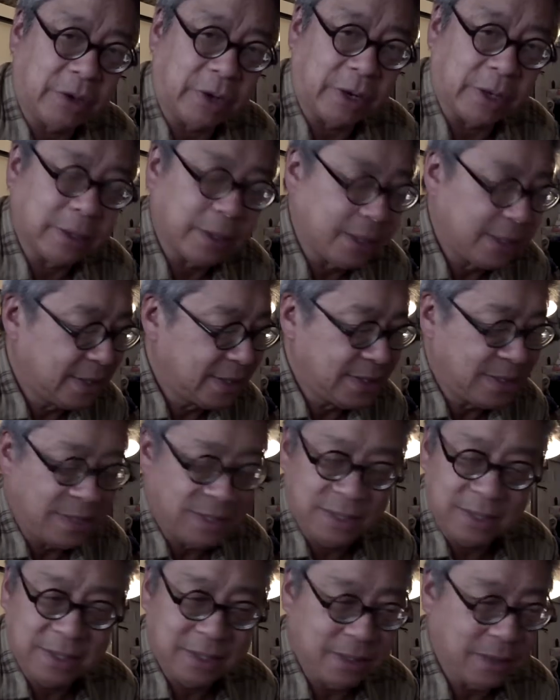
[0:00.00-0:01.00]
dark.
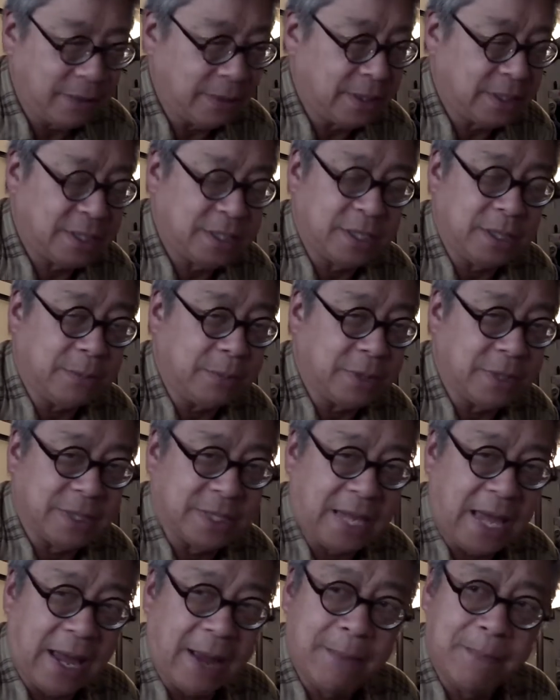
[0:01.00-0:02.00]
As simple
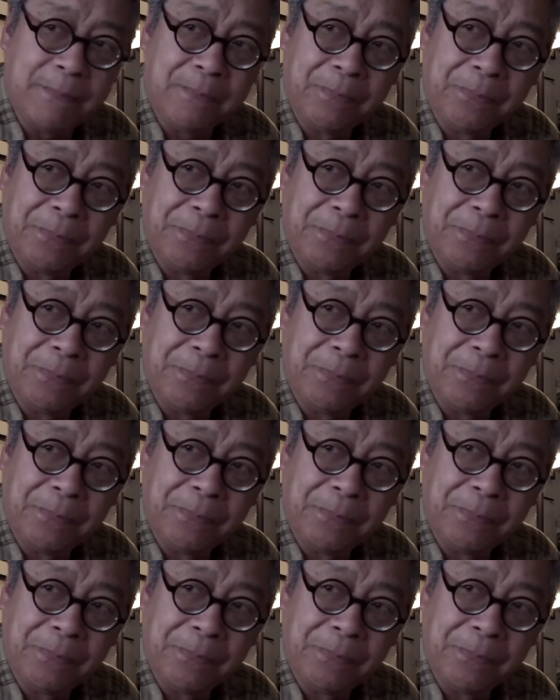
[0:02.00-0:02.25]
as that.